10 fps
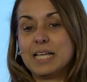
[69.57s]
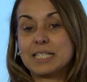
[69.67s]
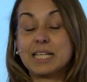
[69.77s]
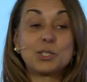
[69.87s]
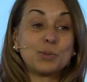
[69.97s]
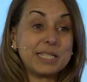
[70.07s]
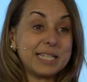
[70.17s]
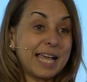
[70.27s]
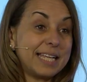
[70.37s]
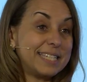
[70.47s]
Since
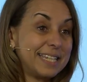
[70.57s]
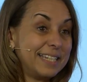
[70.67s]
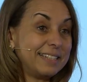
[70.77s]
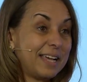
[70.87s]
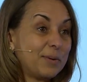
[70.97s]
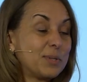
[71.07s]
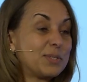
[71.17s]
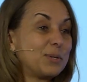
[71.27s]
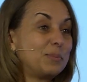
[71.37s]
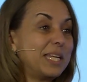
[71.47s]
2019, I
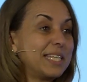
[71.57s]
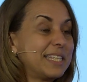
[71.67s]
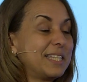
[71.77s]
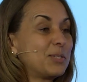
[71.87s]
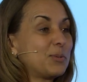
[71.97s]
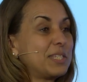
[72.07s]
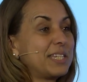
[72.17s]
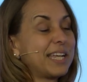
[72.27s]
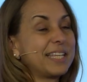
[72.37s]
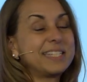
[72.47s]
was nominated in
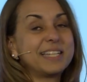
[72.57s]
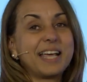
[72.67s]
2019.